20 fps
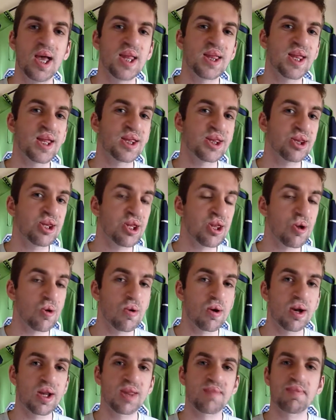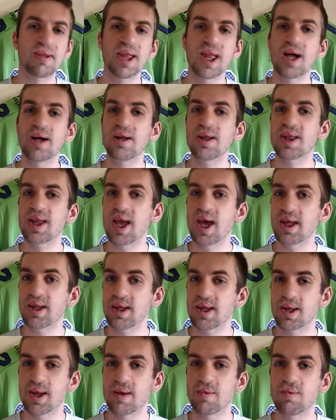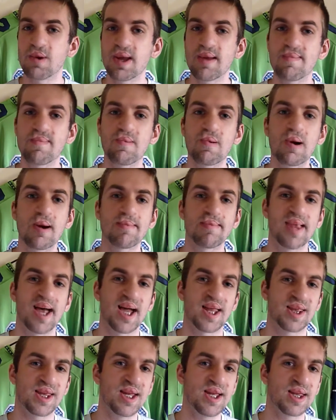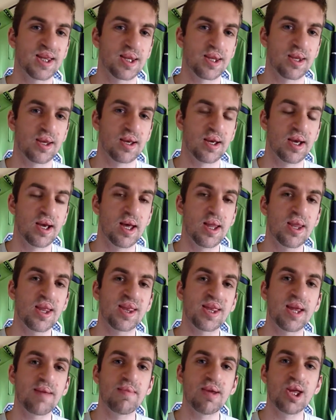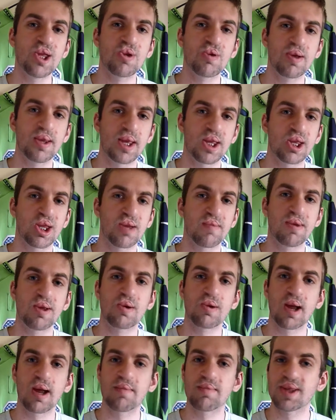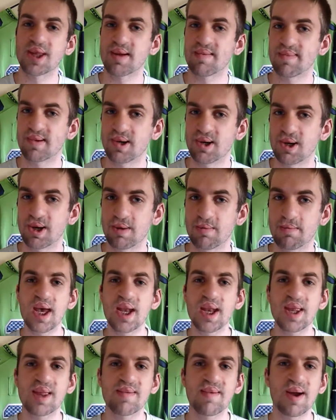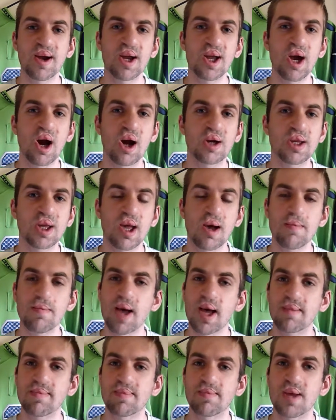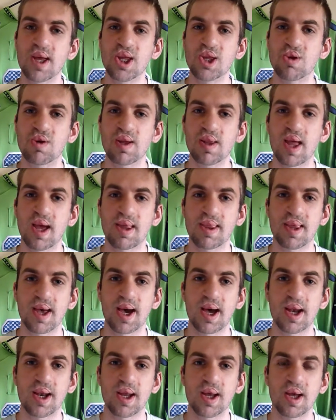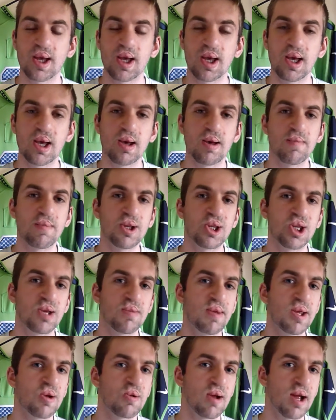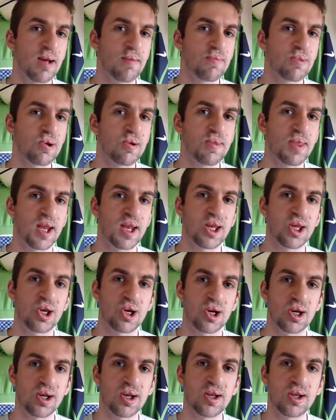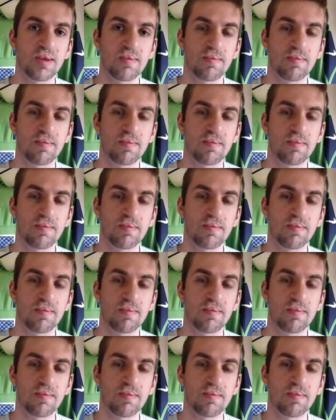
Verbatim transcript: Dissly tore his patella tendon in week 4 of last season, the same injury that Jimmy Graham suffered. It is very hard to come back from an injury like that, but Jimmy Graham proved that he could,